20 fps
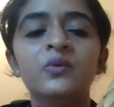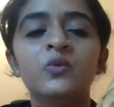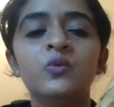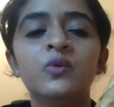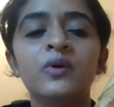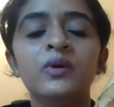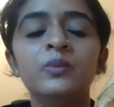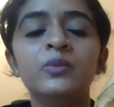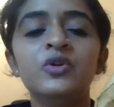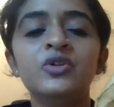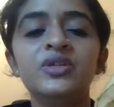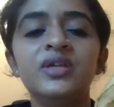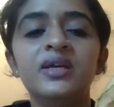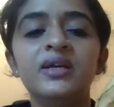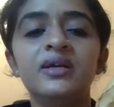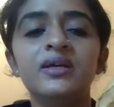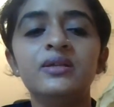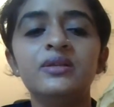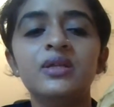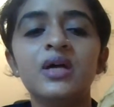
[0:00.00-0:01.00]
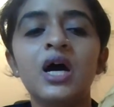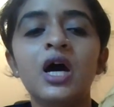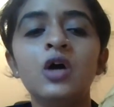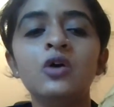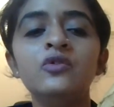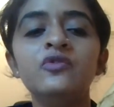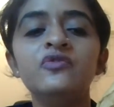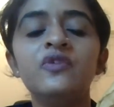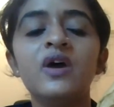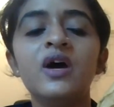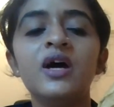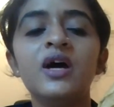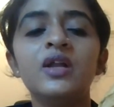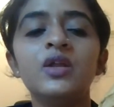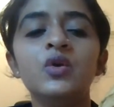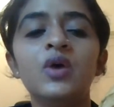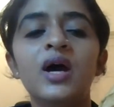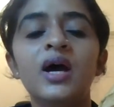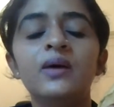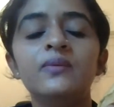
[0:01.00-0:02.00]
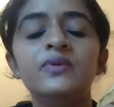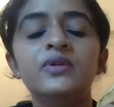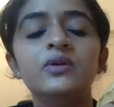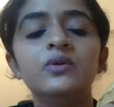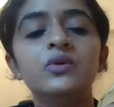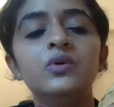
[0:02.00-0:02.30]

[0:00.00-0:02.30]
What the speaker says: one more thing is how far you have to